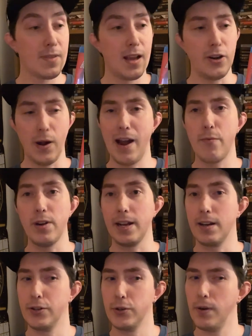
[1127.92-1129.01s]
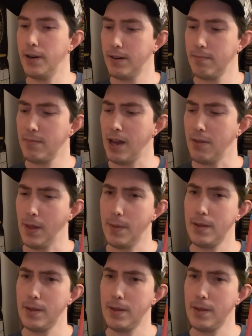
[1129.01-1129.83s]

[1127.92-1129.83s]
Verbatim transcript: you know, I really enjoyed it. I thought